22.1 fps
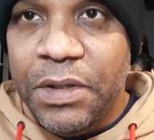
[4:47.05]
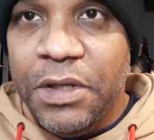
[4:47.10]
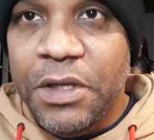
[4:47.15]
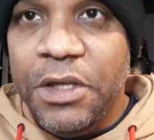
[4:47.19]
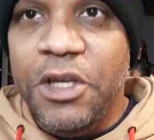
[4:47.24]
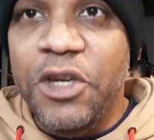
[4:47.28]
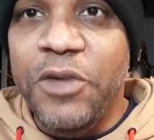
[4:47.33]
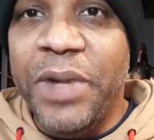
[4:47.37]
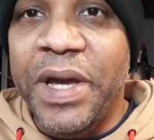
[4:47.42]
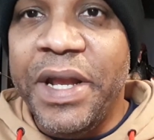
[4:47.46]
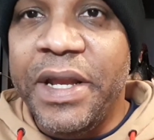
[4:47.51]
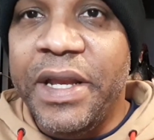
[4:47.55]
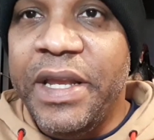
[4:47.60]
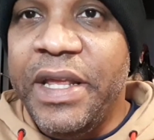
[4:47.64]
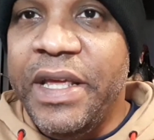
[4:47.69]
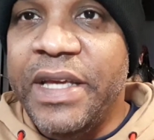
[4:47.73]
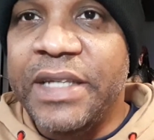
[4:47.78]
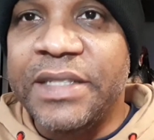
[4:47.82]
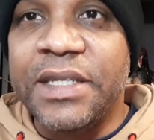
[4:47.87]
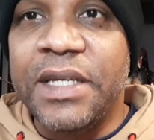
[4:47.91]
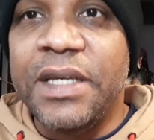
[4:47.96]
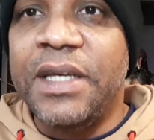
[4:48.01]
Humanity
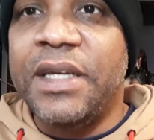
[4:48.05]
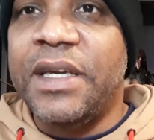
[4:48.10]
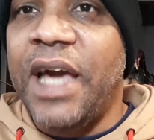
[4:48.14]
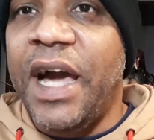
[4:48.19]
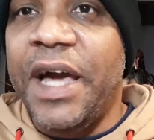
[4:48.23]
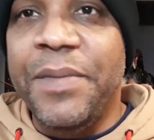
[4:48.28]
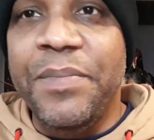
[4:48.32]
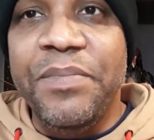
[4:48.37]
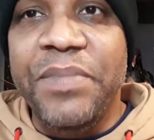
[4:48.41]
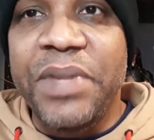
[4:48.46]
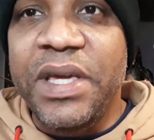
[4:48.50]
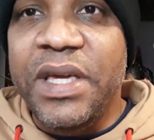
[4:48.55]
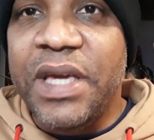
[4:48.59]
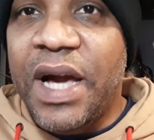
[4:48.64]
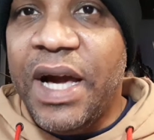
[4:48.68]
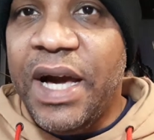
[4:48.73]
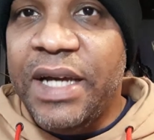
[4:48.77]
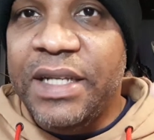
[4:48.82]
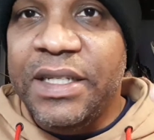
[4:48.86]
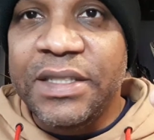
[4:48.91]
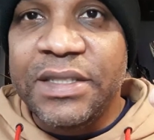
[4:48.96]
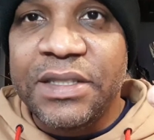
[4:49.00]
has gotten
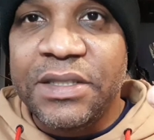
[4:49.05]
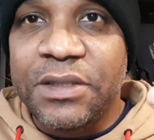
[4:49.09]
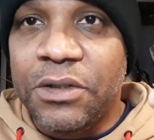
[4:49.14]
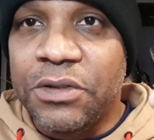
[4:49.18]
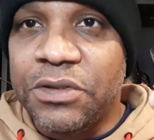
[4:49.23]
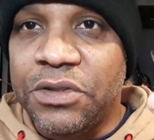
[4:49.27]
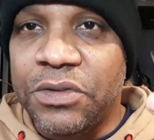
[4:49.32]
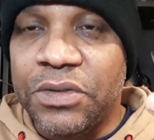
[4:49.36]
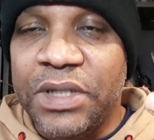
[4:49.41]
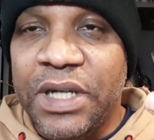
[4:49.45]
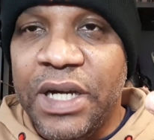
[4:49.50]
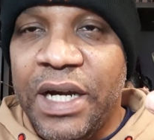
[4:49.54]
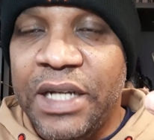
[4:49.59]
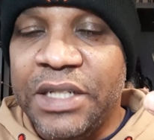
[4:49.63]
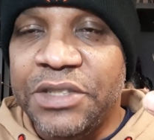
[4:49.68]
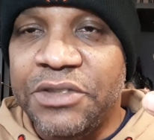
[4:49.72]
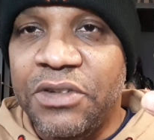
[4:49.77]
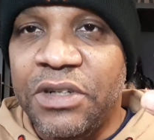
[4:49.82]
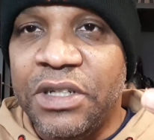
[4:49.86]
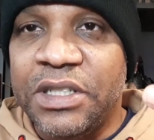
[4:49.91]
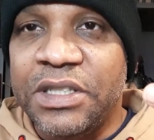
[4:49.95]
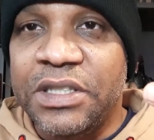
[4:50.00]
beyond its social
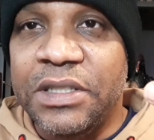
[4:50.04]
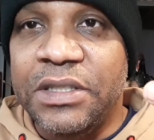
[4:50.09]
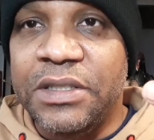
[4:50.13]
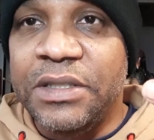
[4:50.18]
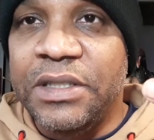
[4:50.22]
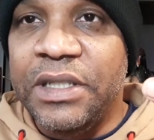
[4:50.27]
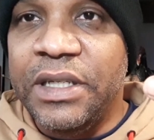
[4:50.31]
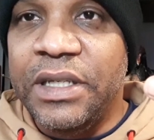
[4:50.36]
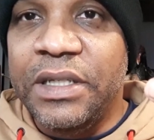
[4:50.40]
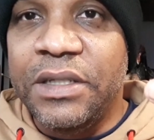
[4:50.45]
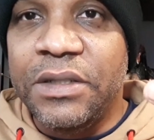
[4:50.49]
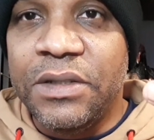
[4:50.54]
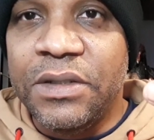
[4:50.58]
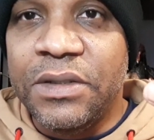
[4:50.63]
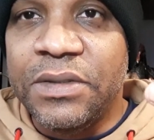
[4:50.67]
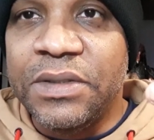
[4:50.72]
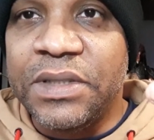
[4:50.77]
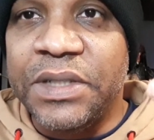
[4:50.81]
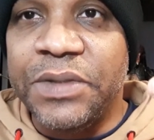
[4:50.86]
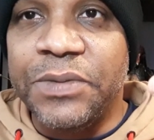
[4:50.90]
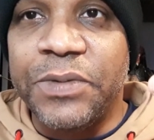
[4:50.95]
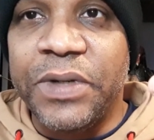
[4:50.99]
constructs and
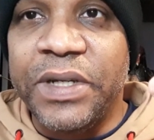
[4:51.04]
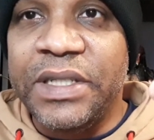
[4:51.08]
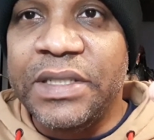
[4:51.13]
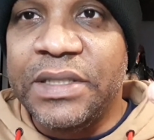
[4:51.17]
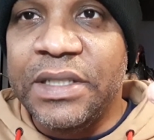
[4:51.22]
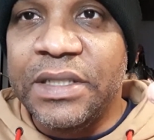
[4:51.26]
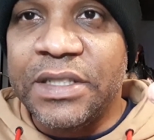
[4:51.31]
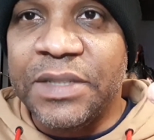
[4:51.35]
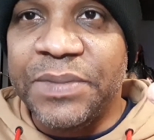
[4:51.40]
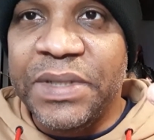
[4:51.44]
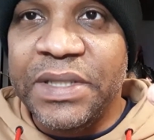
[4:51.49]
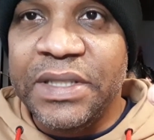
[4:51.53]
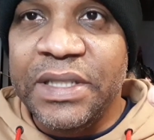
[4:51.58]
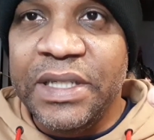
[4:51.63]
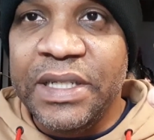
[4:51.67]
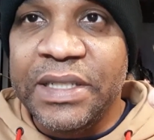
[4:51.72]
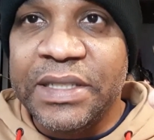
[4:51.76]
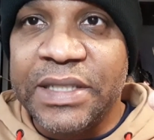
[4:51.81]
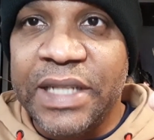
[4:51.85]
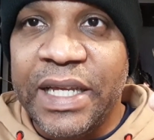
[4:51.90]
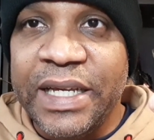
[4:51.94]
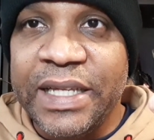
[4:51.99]
ills and racism and
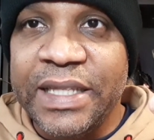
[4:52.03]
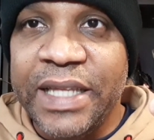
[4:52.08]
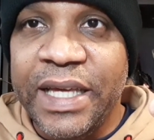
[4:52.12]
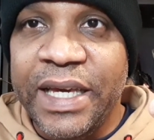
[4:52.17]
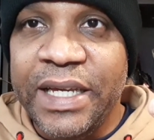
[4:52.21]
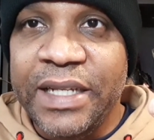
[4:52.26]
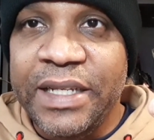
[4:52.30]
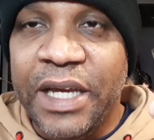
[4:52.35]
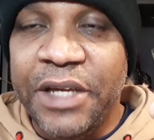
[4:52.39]
things like that.